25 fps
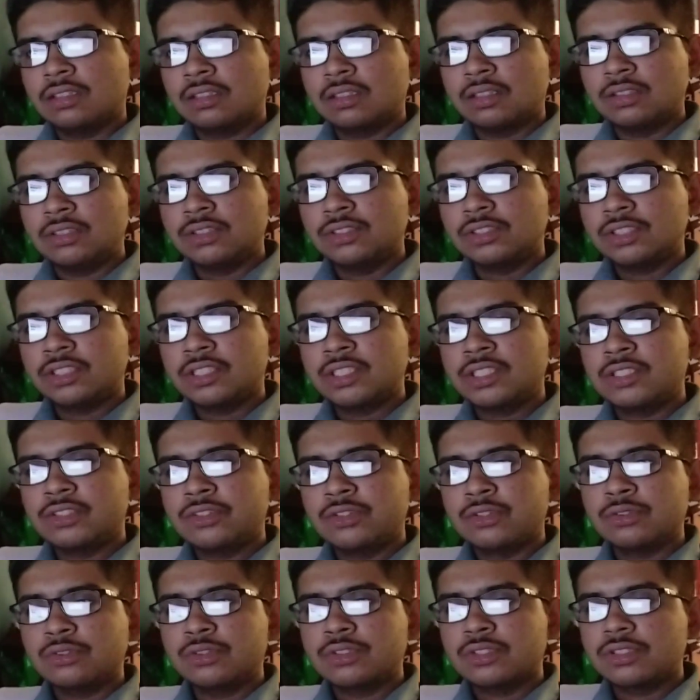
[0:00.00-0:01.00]

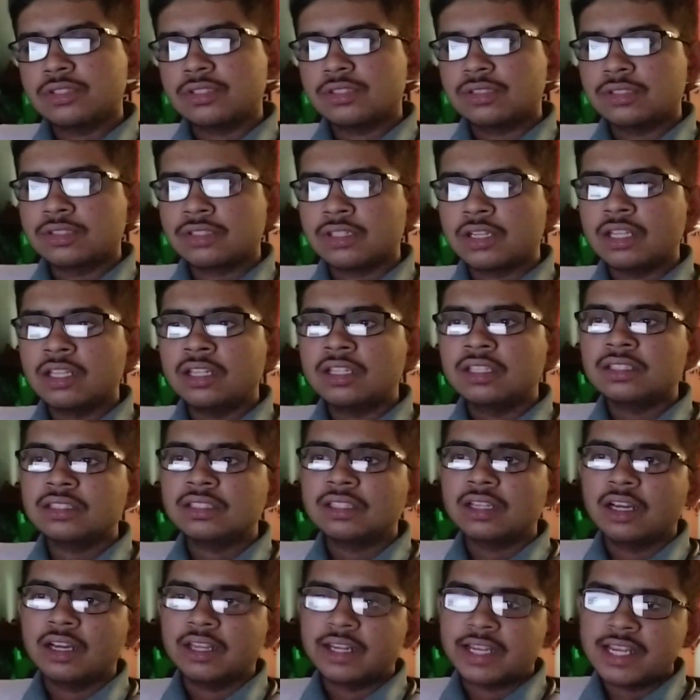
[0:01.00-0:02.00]

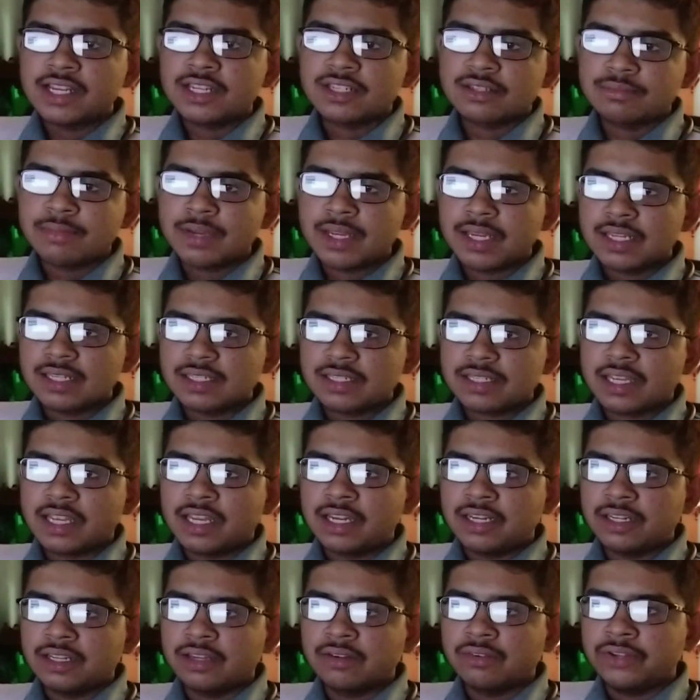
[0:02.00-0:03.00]
constitutional arrangements
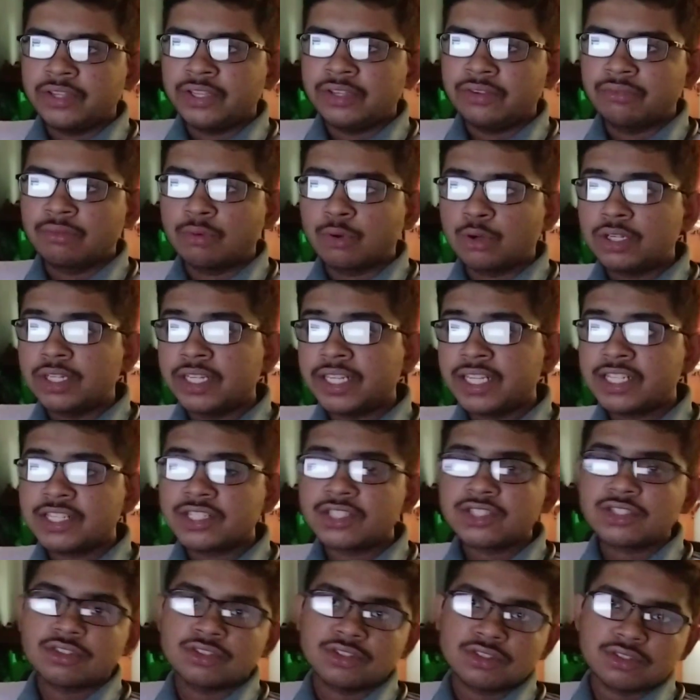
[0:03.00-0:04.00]
and
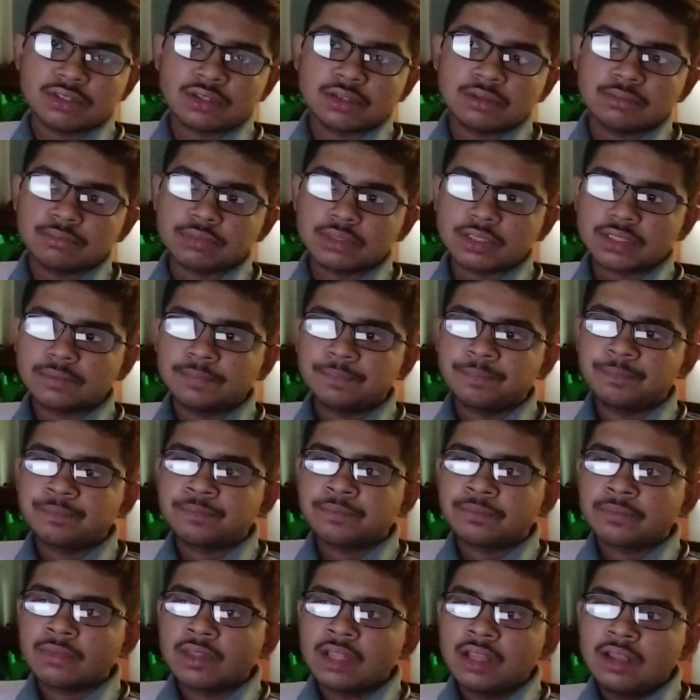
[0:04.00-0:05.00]
voting systems.
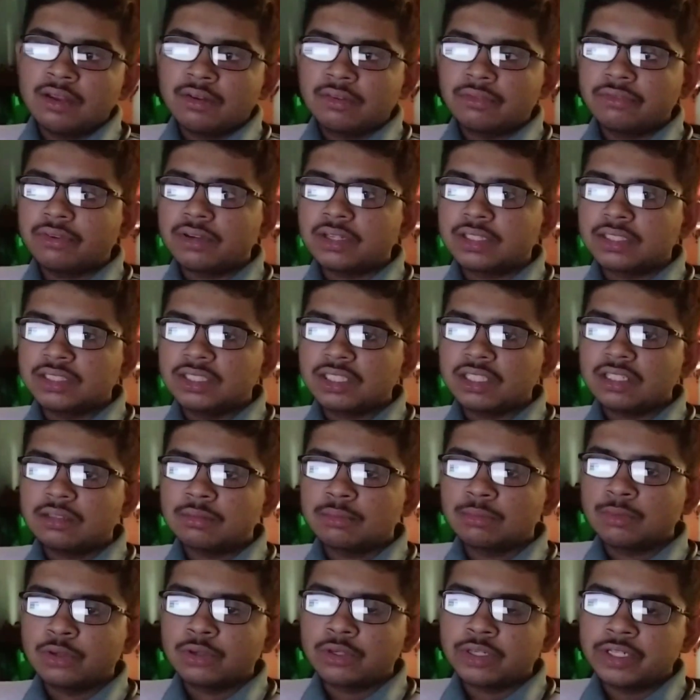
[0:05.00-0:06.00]

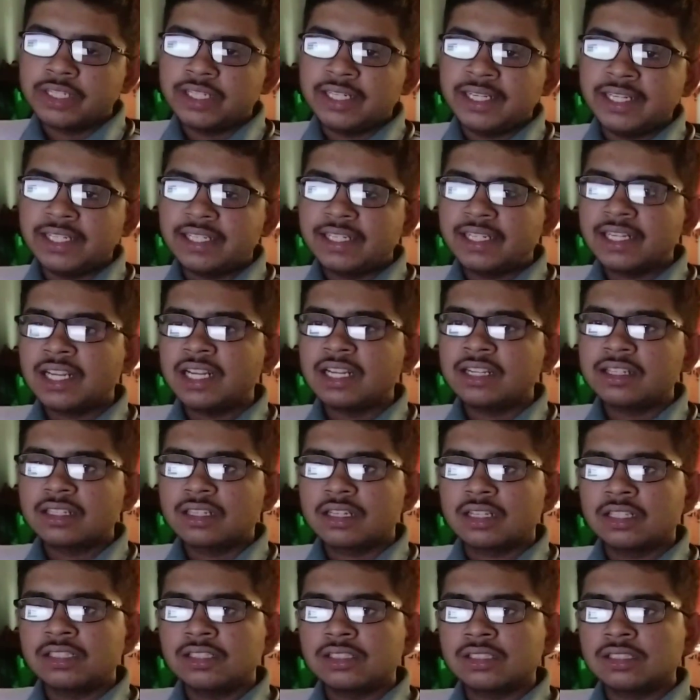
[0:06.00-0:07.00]
Furthermore, detailed
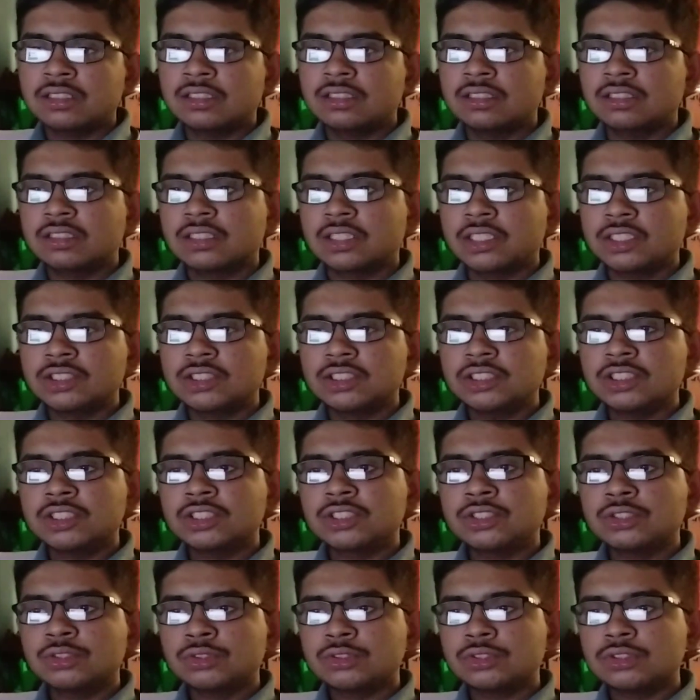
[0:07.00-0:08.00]

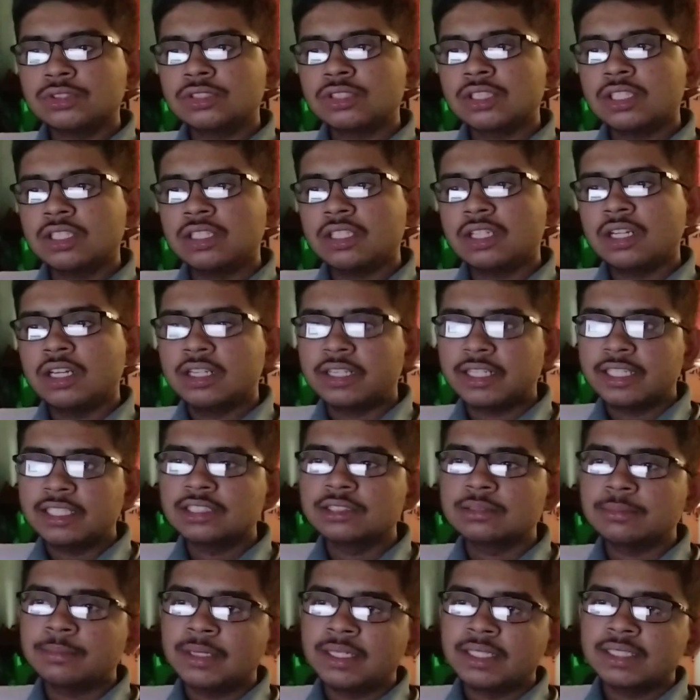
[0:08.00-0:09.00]
constitutional
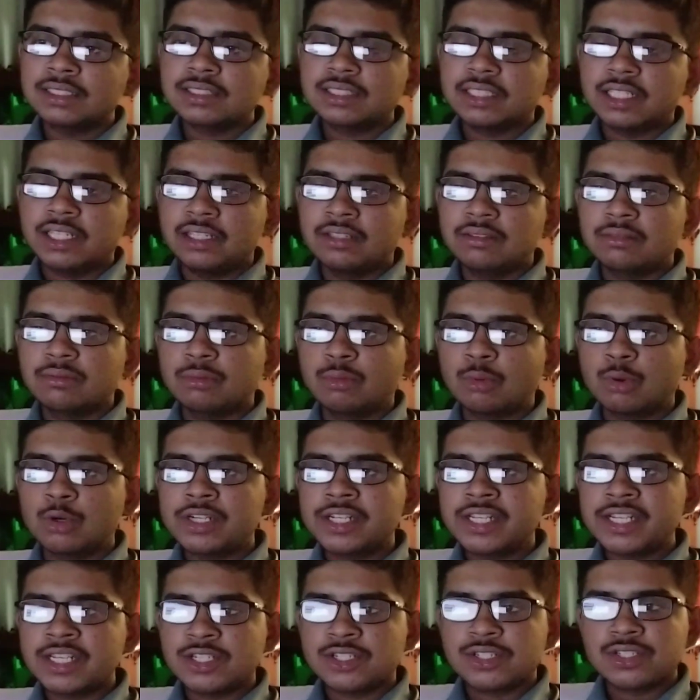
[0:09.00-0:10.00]
arrangements and
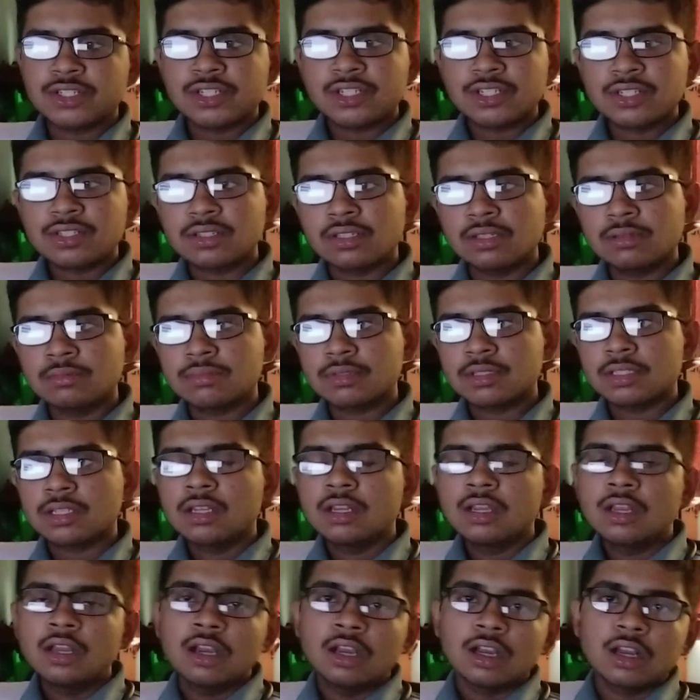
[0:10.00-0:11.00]
voting systems
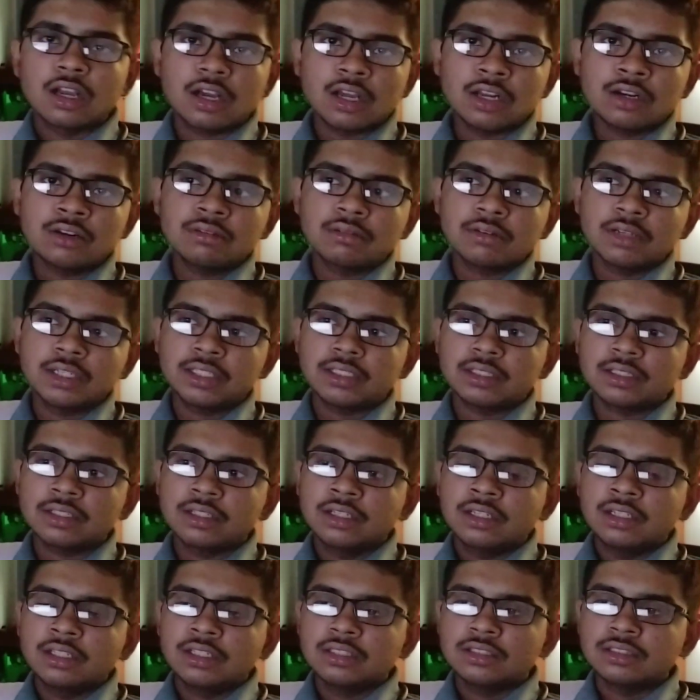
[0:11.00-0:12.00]
convert
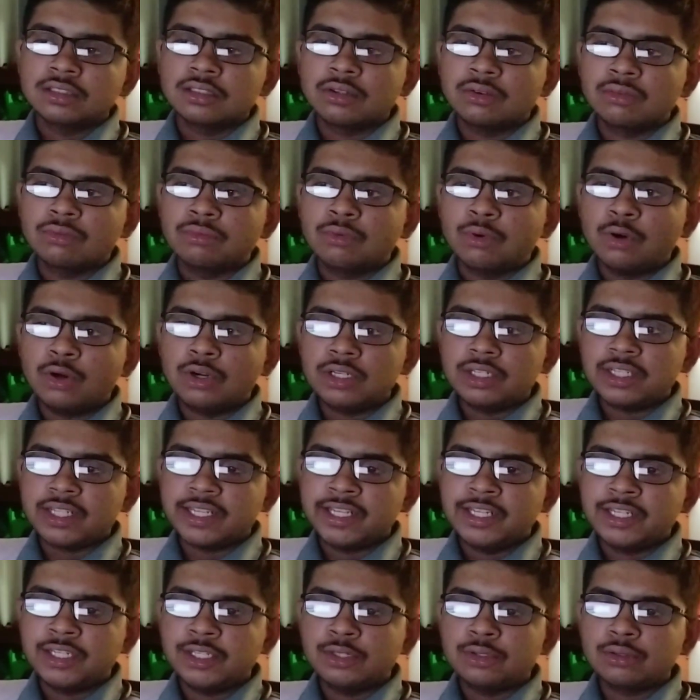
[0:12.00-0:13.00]
the vote
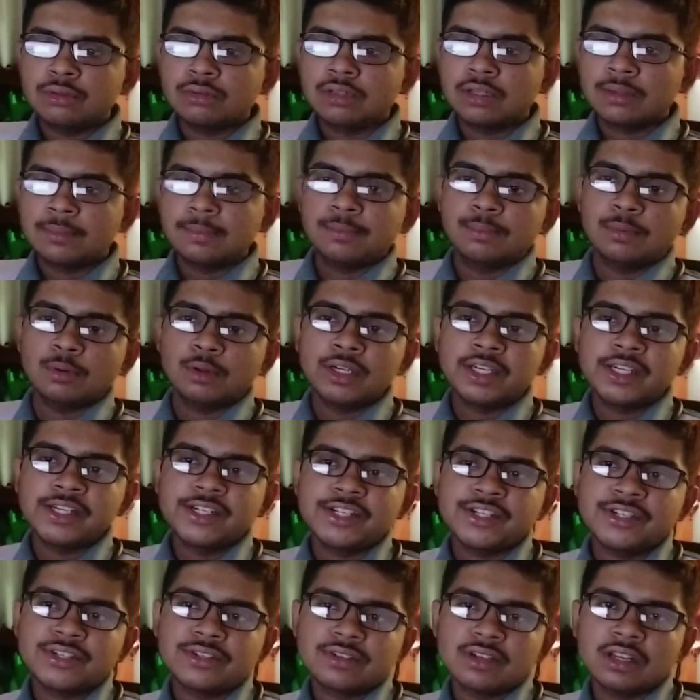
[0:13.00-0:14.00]
into a
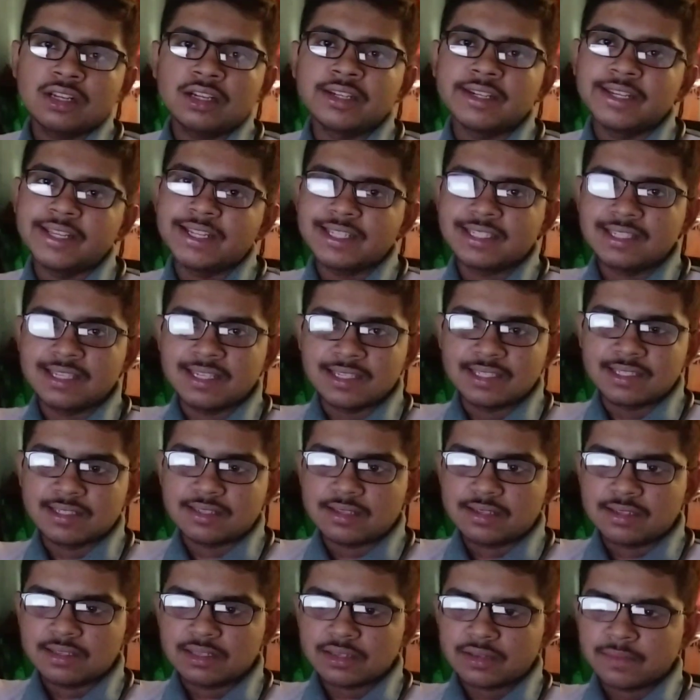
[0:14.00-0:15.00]
political
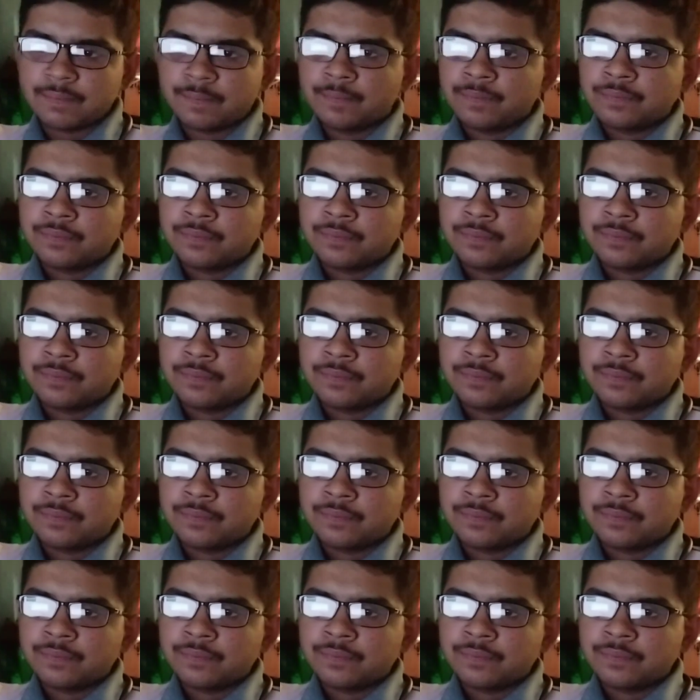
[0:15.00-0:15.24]
decisions.